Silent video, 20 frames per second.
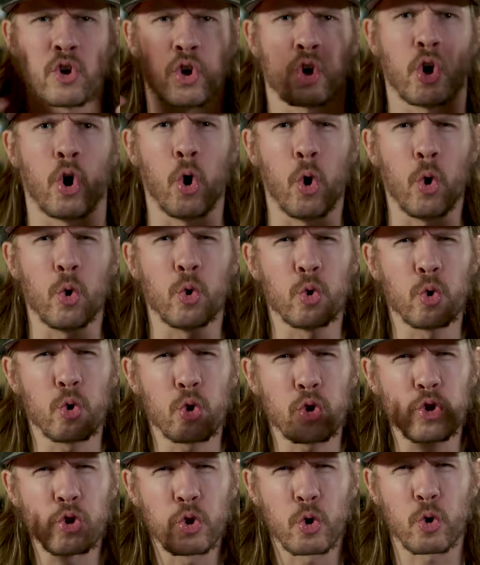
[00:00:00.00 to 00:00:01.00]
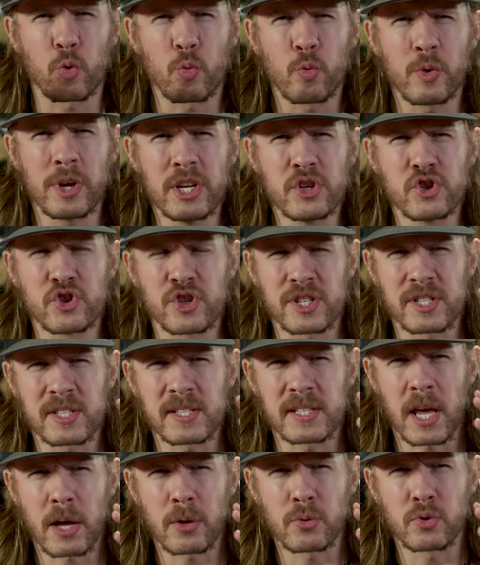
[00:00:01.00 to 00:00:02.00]
cold Norwegian
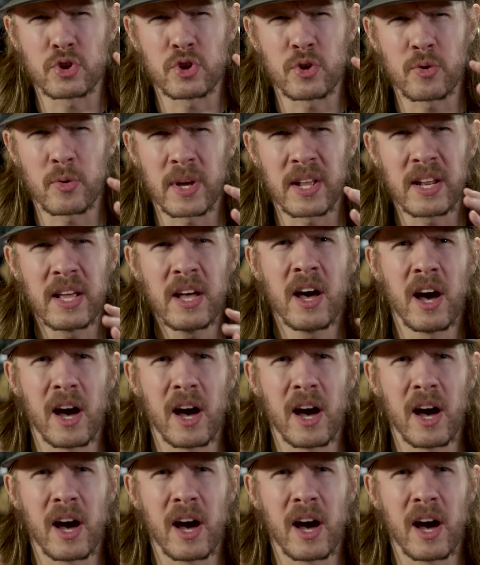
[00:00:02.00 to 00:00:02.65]
sound to it,